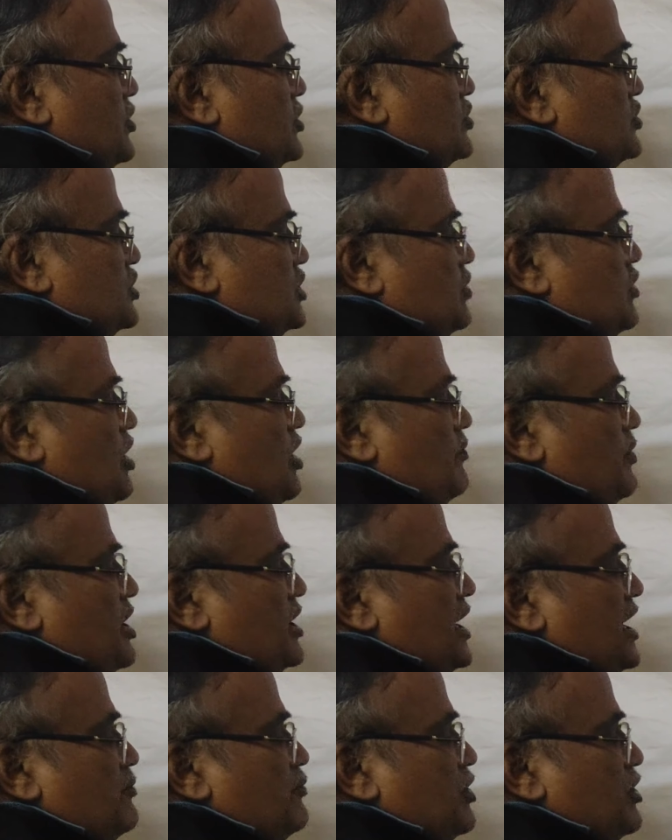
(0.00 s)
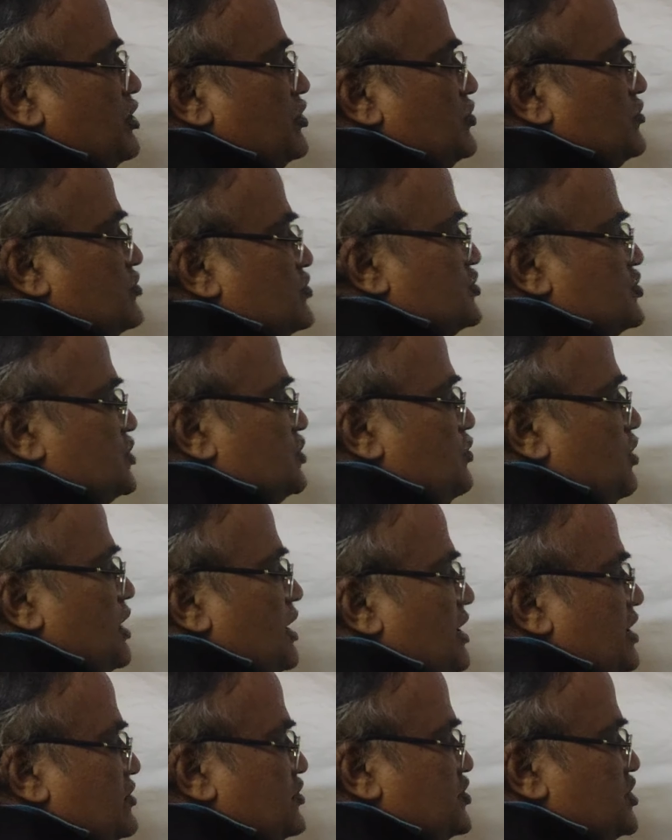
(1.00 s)
0 upon hypotenuse, 0
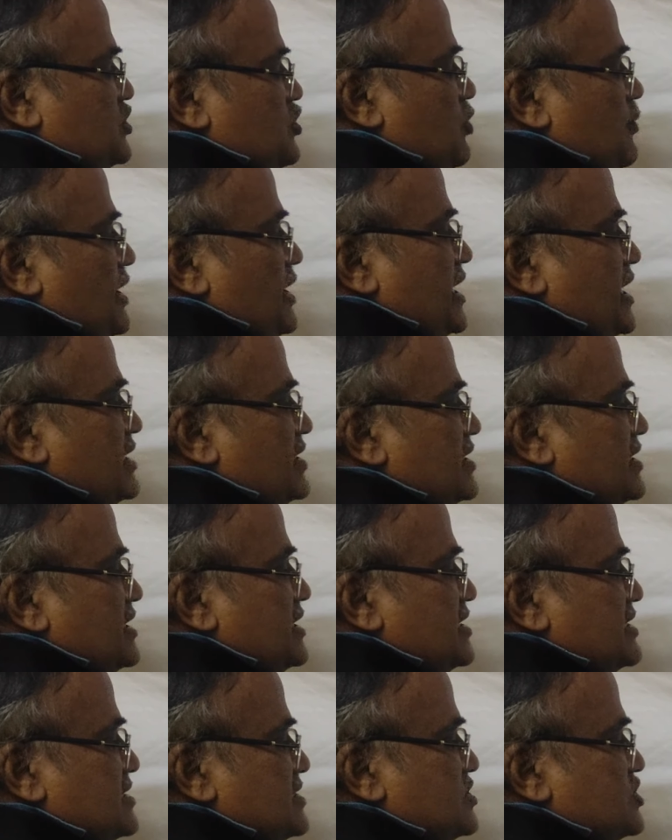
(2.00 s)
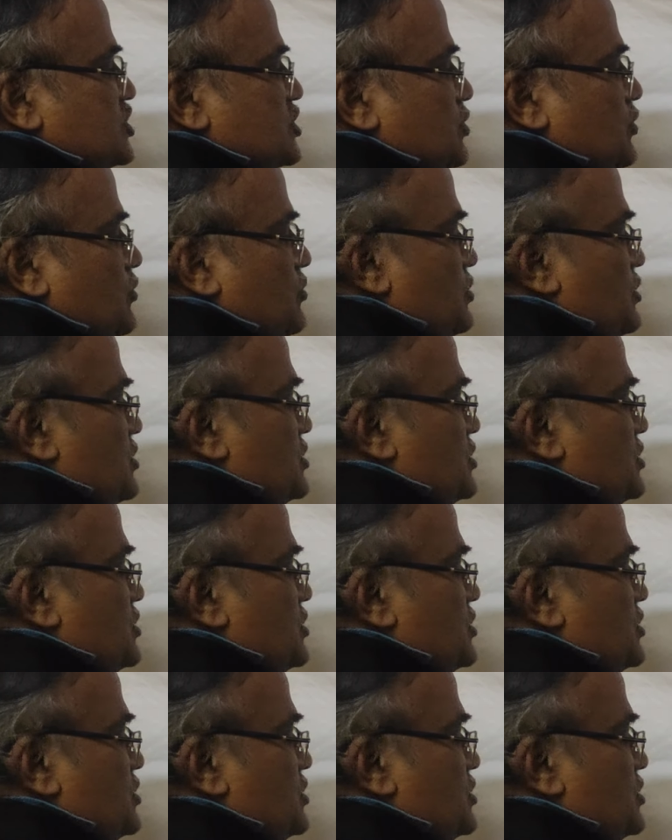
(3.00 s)
by anything is 0.